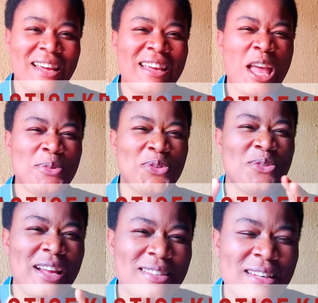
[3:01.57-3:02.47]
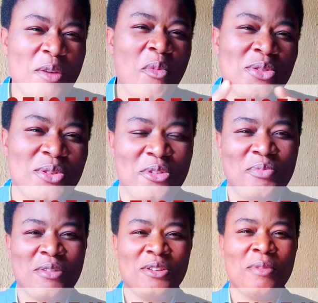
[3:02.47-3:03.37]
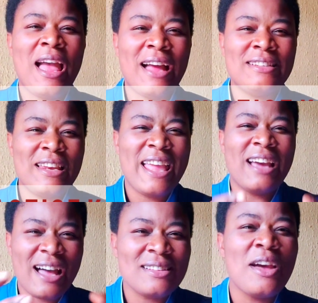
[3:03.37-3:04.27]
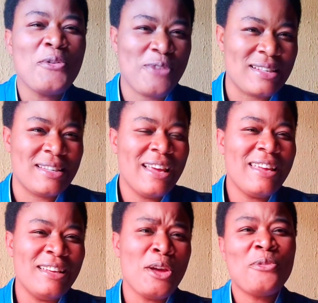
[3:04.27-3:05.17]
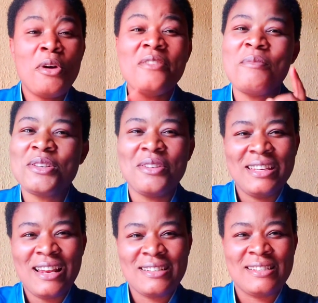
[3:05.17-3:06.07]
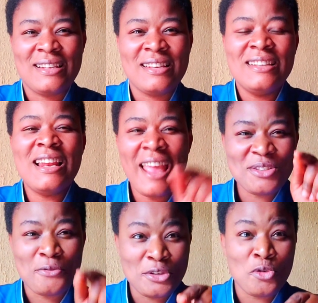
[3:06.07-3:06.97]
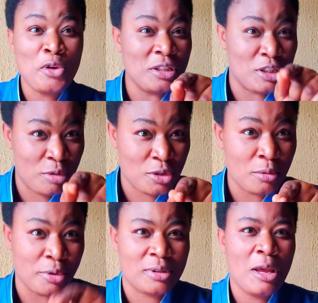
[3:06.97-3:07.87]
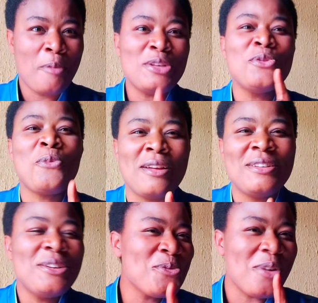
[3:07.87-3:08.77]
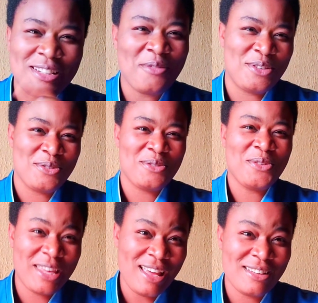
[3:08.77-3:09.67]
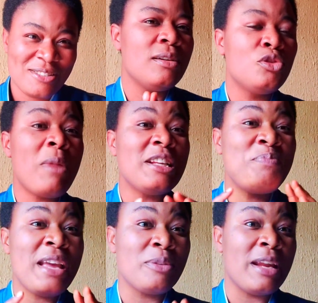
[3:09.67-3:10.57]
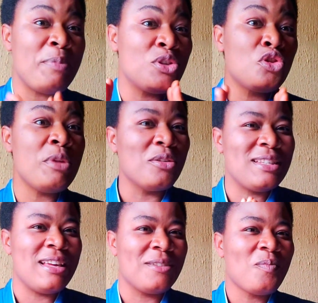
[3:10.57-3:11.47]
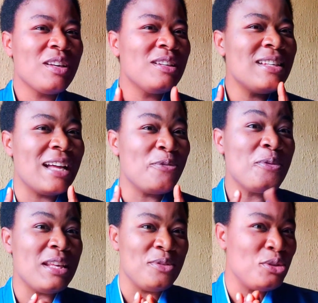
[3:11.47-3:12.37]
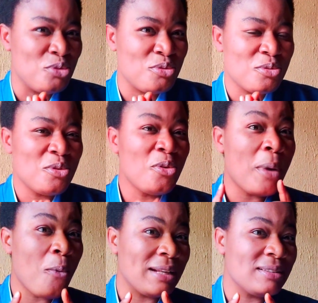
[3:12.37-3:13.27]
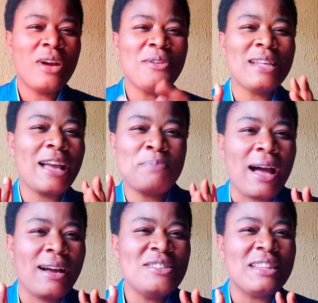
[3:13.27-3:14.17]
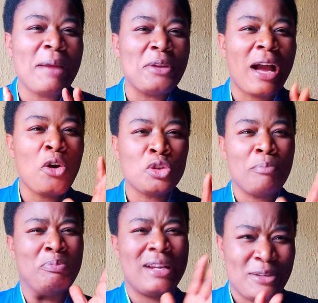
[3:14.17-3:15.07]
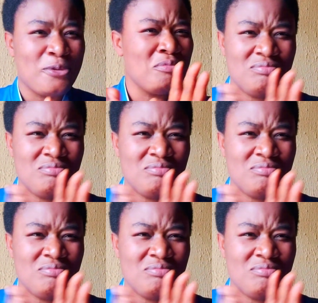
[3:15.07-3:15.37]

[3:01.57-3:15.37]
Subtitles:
It helps to strengthen the muscles of your perineum and then enhance fast healing. For more information on Kegel exercise, the link to the video will be on the description box. Please do well to watch that video, okay? To manage pains from an episiotomy or tear, these are the few things you need to do. Number one, you can use ice pack. It's not the time that you'll carry hot water and be pressing for.